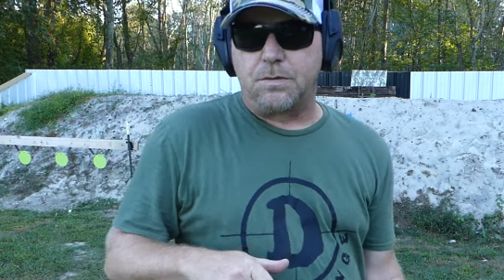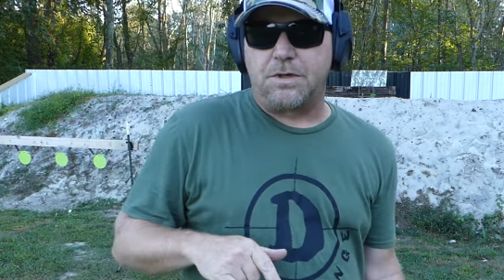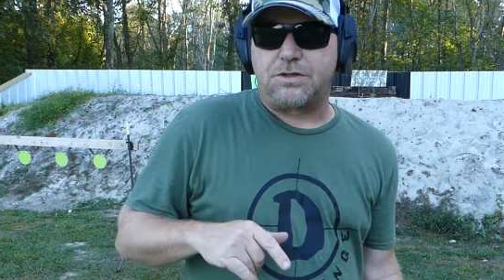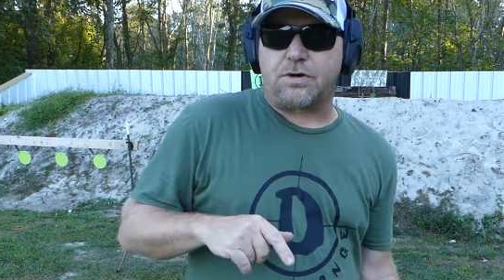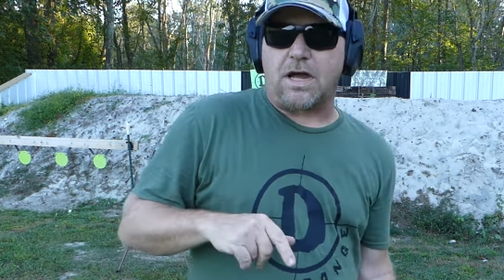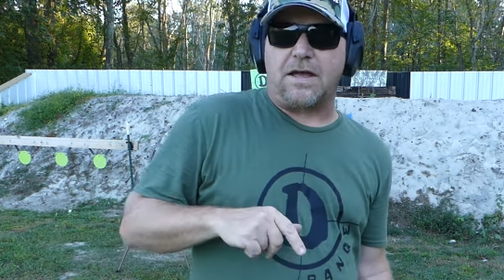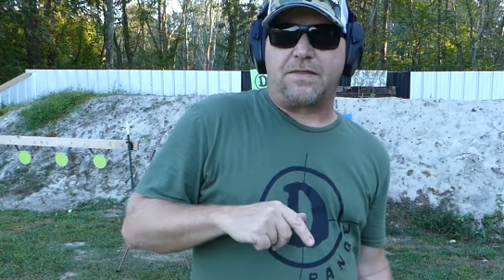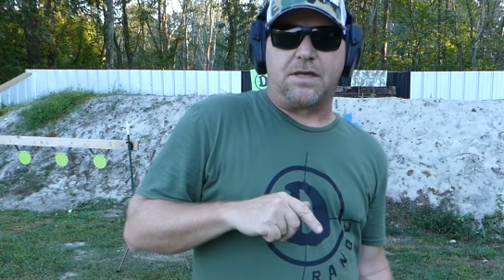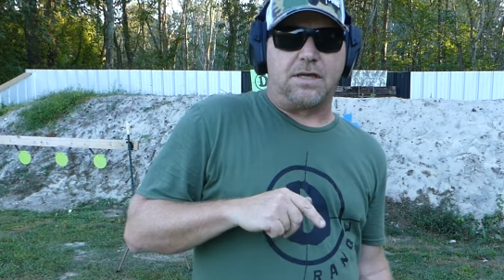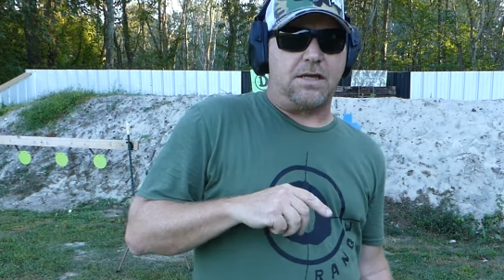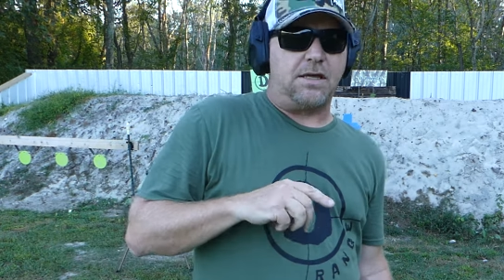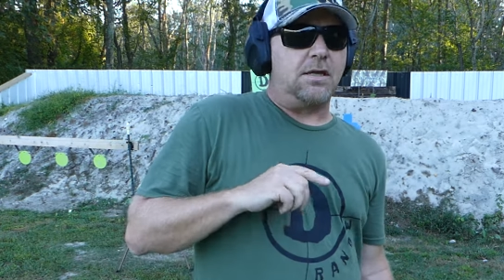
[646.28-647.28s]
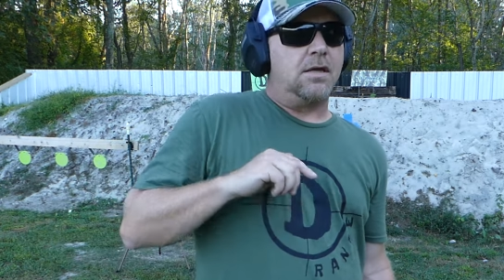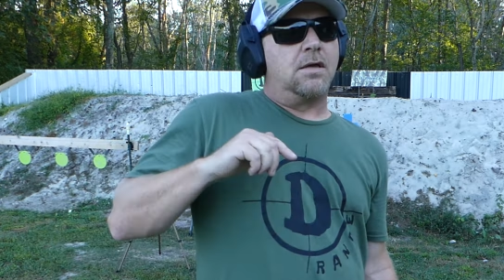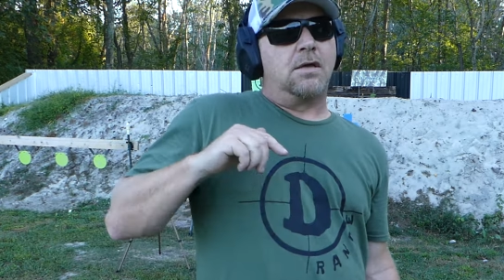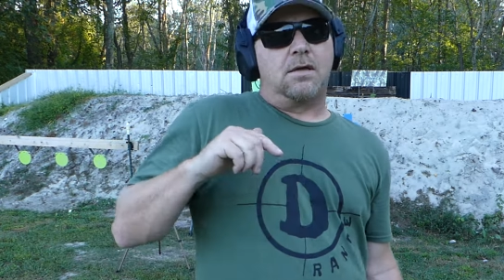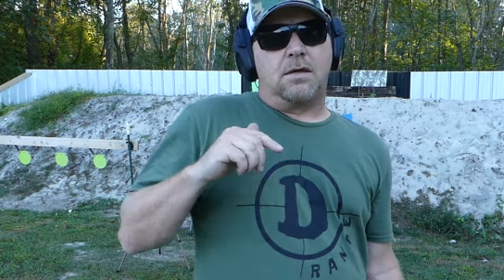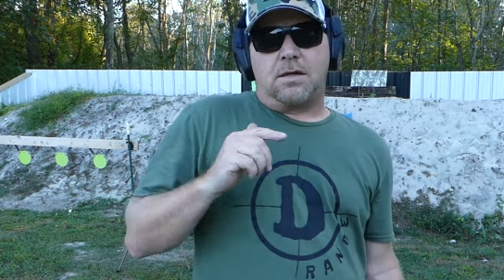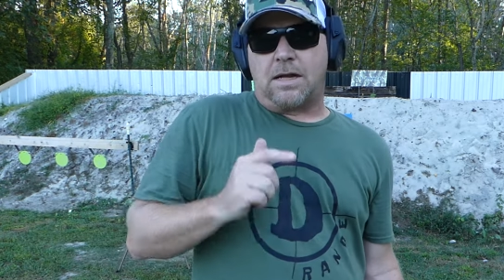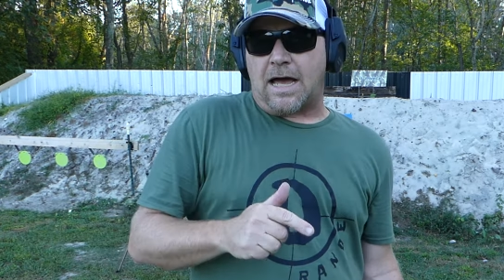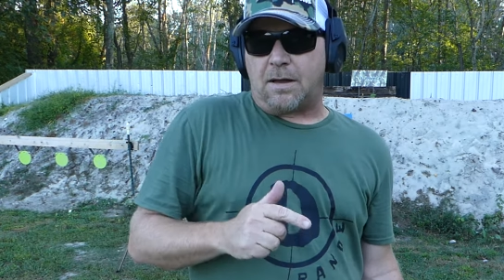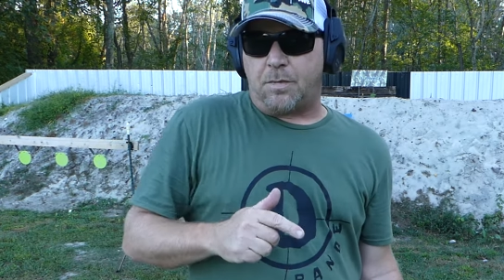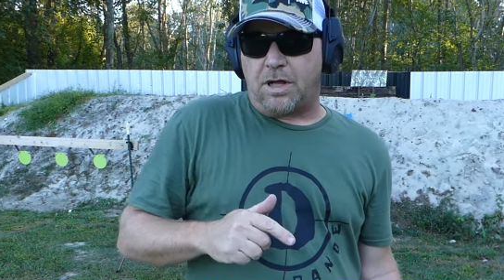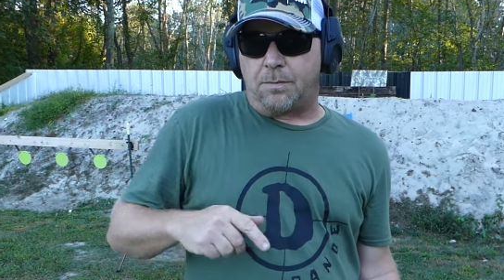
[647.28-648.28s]
we tried the
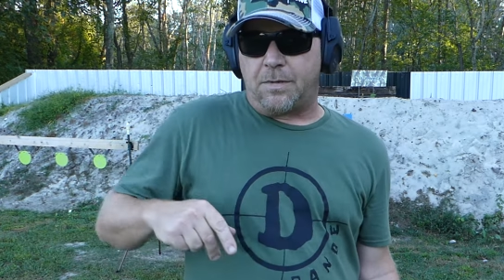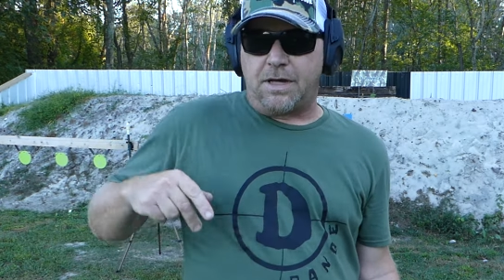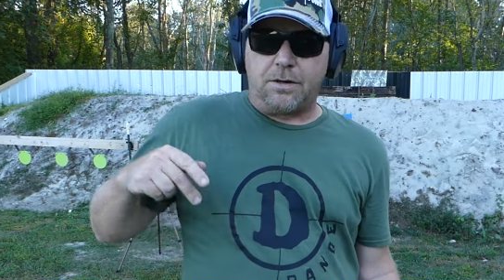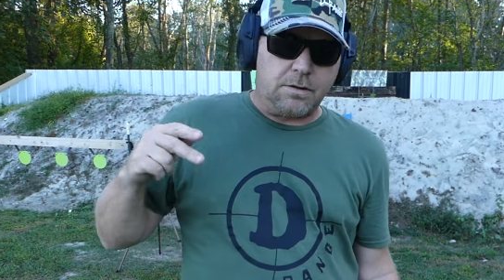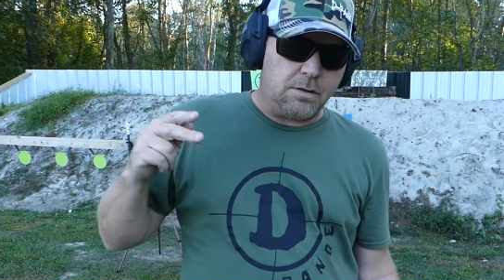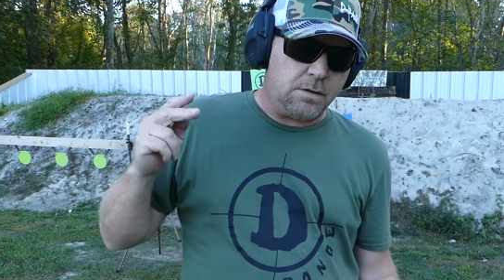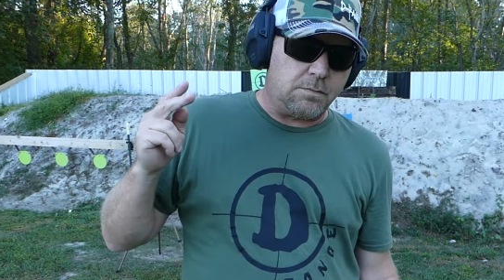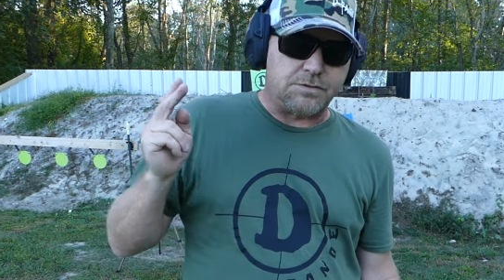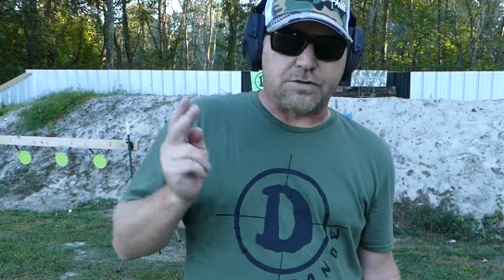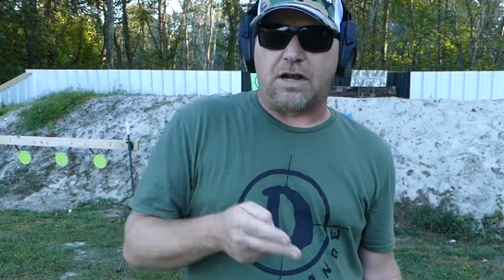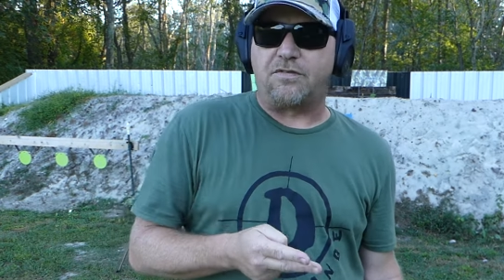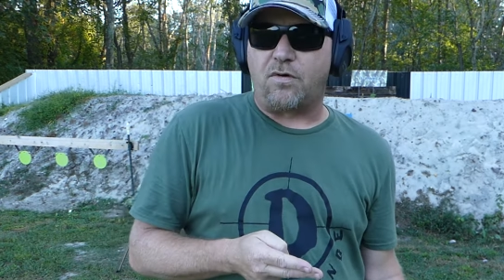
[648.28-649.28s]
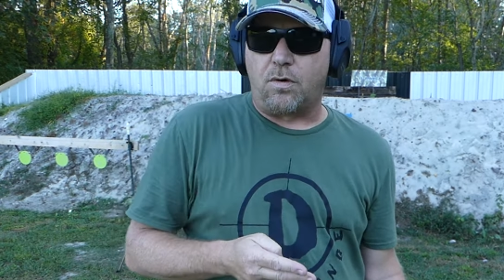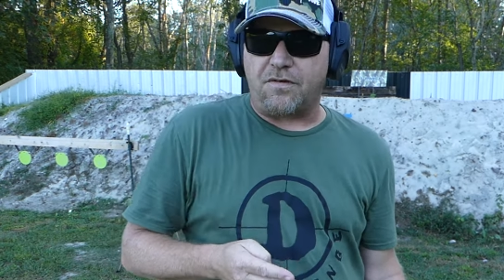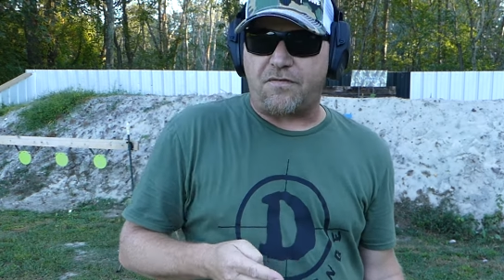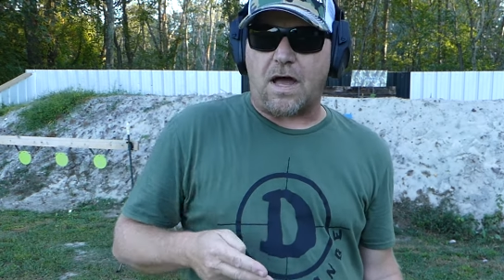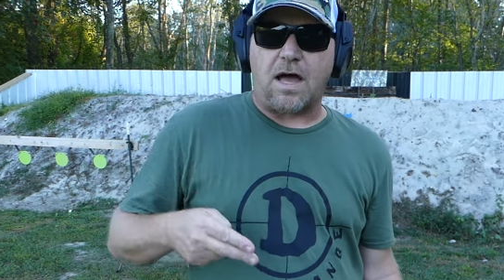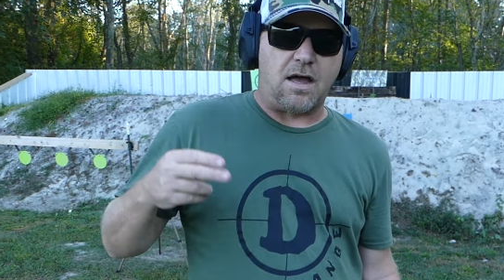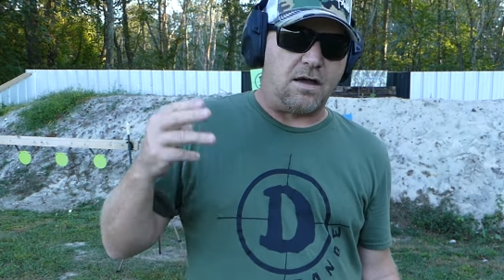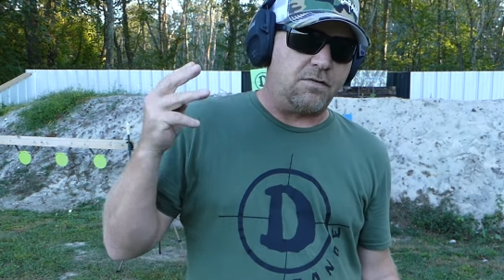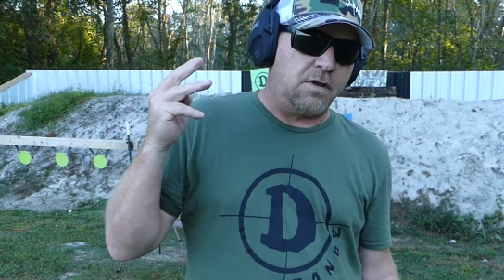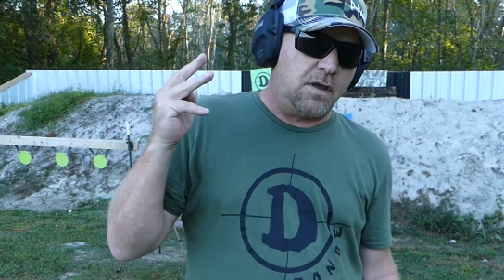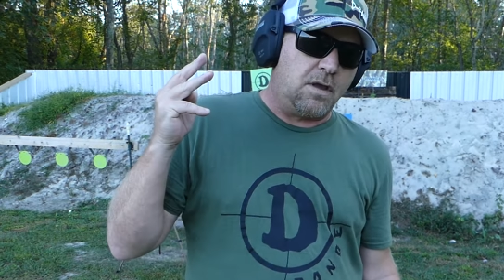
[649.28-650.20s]
9 millimeter, we tried the 45,